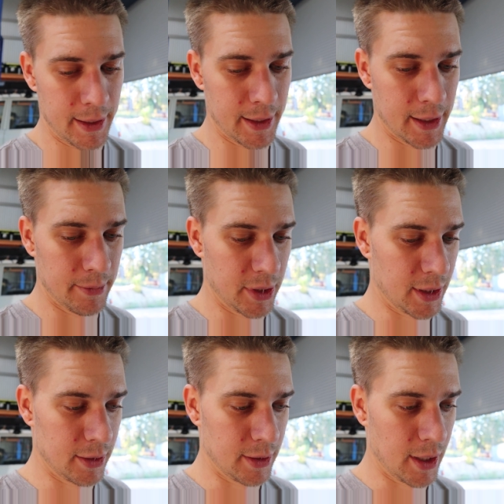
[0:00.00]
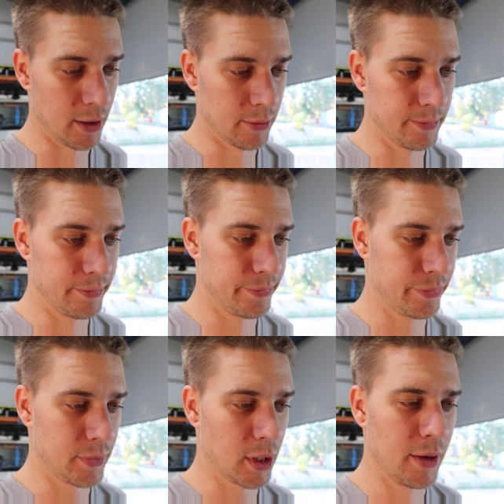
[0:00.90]
And then yeah,
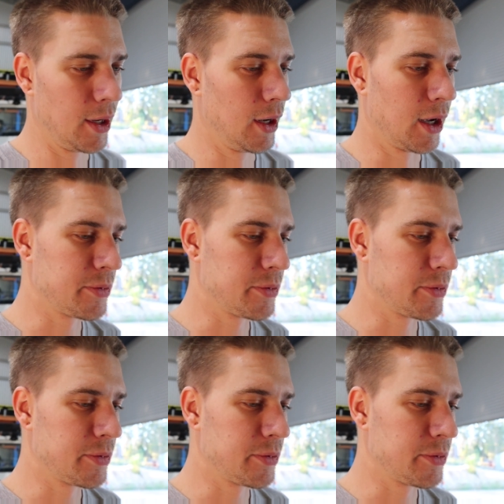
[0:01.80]
I'm